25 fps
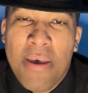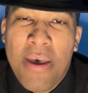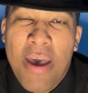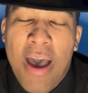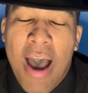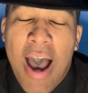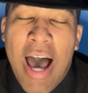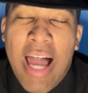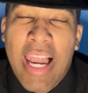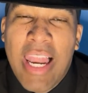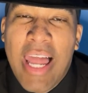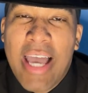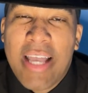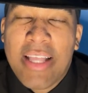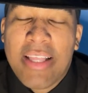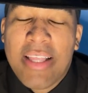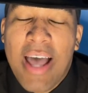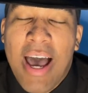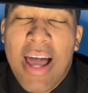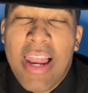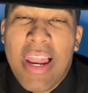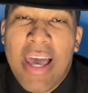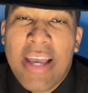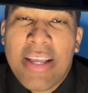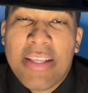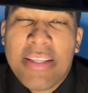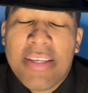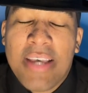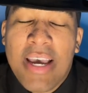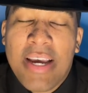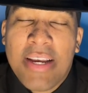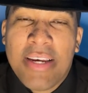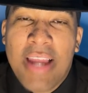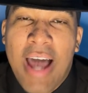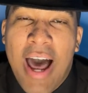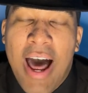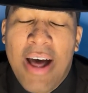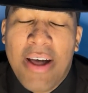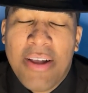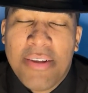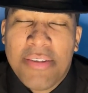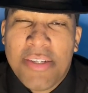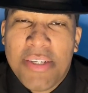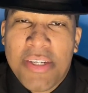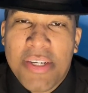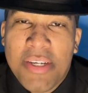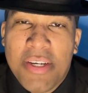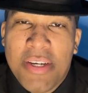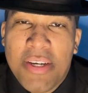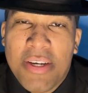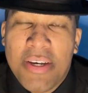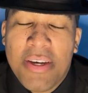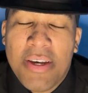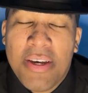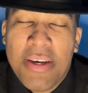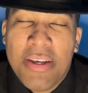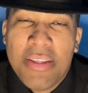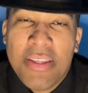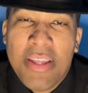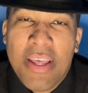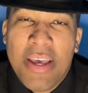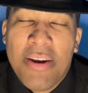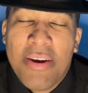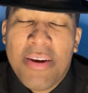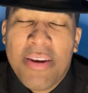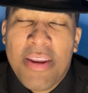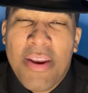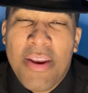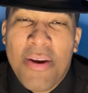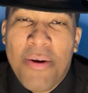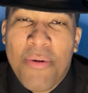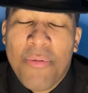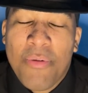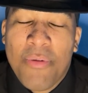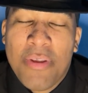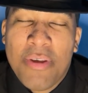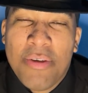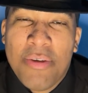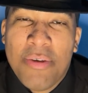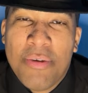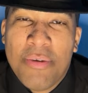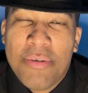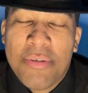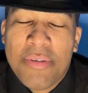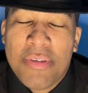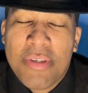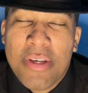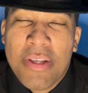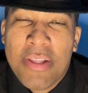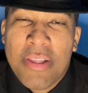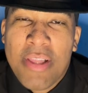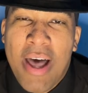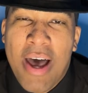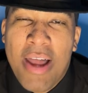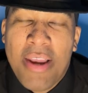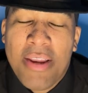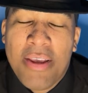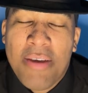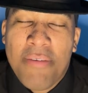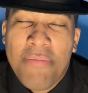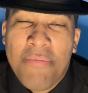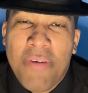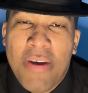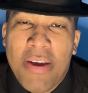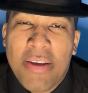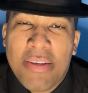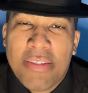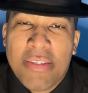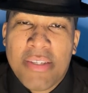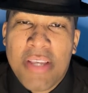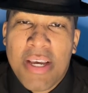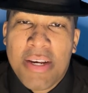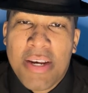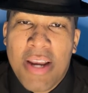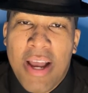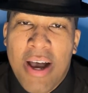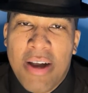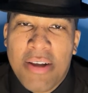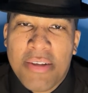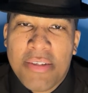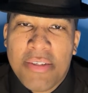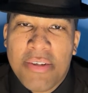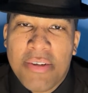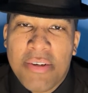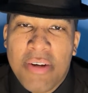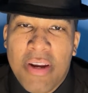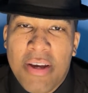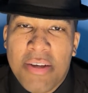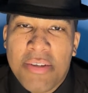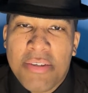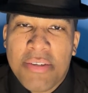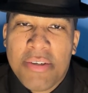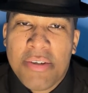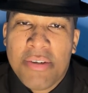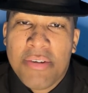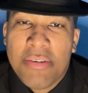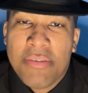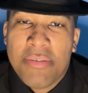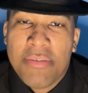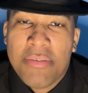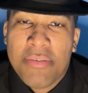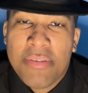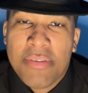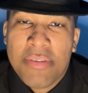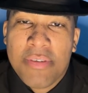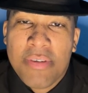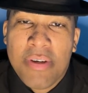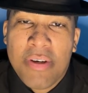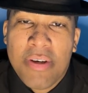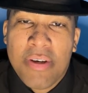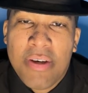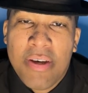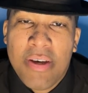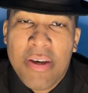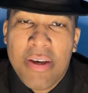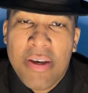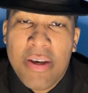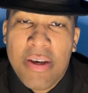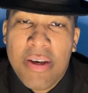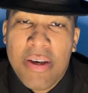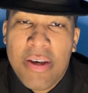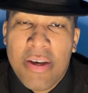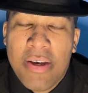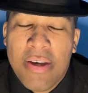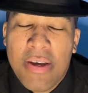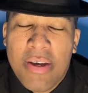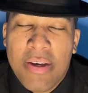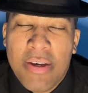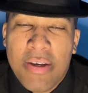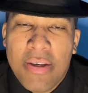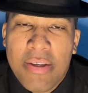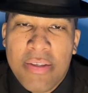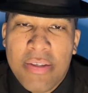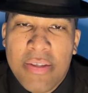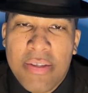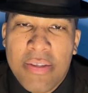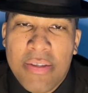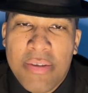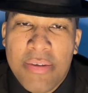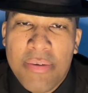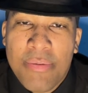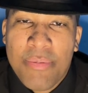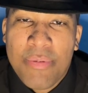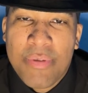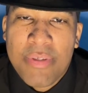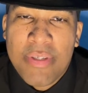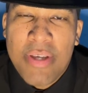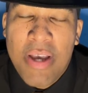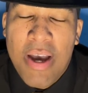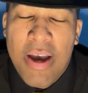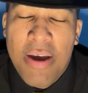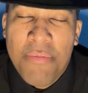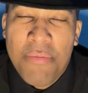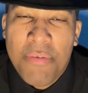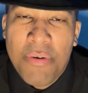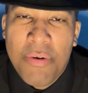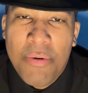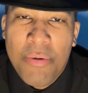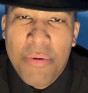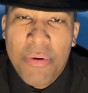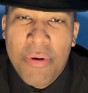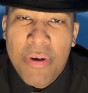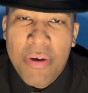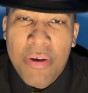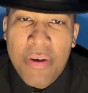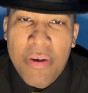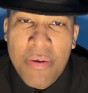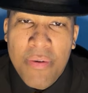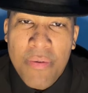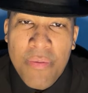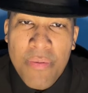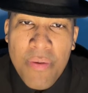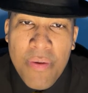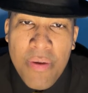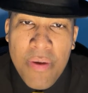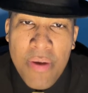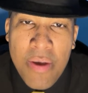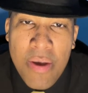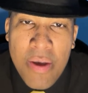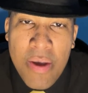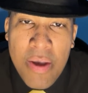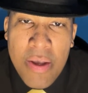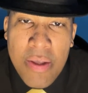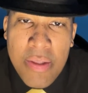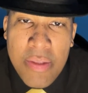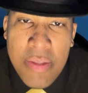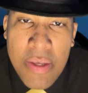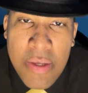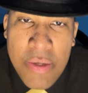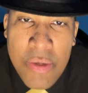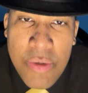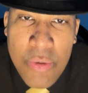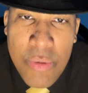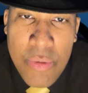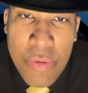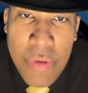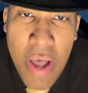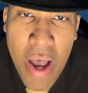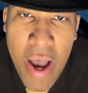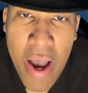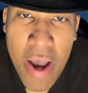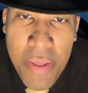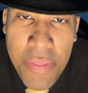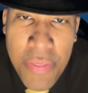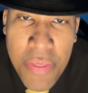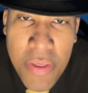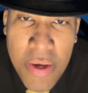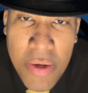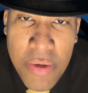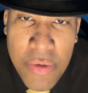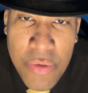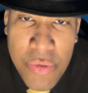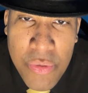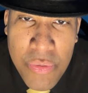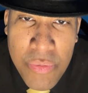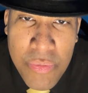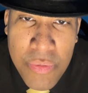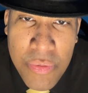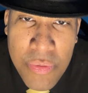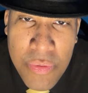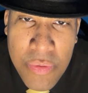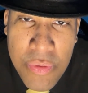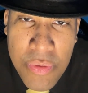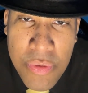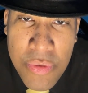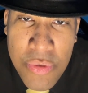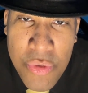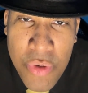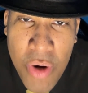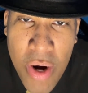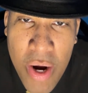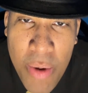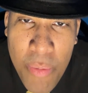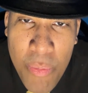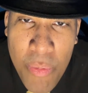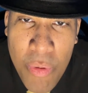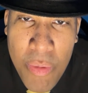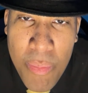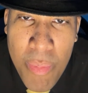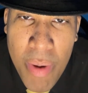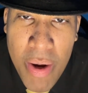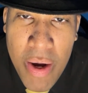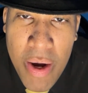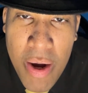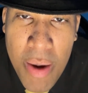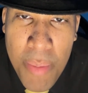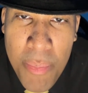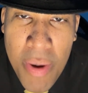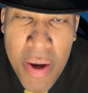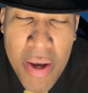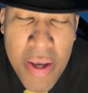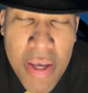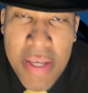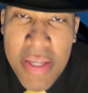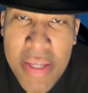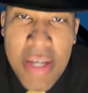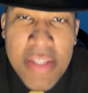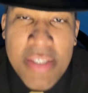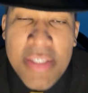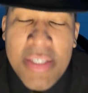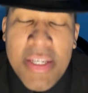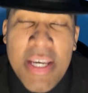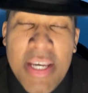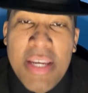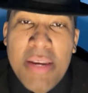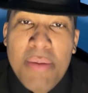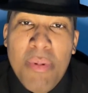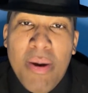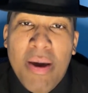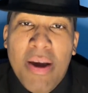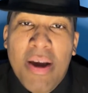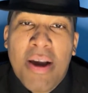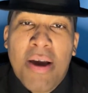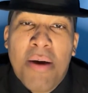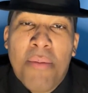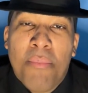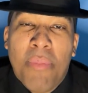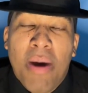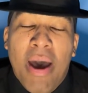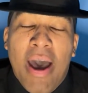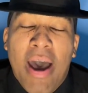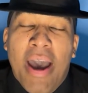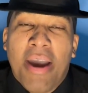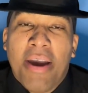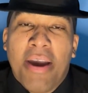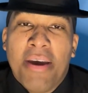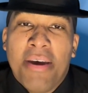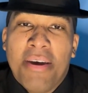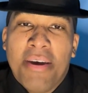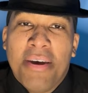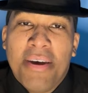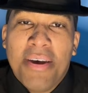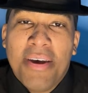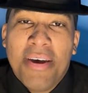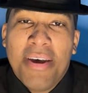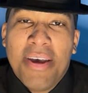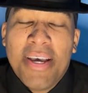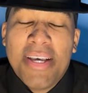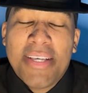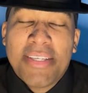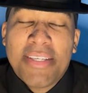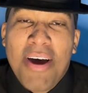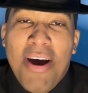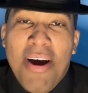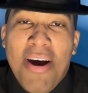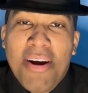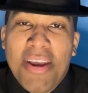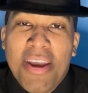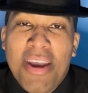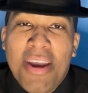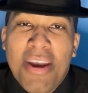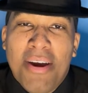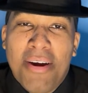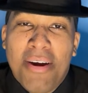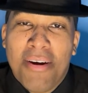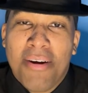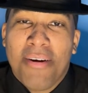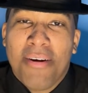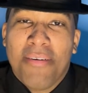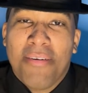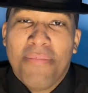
I like technology. They don't really use a lot of advanced technology on that show, so it was kind of annoying. Did you think Drake will make a comeback? He doesn't need to make a comeback. He's already here.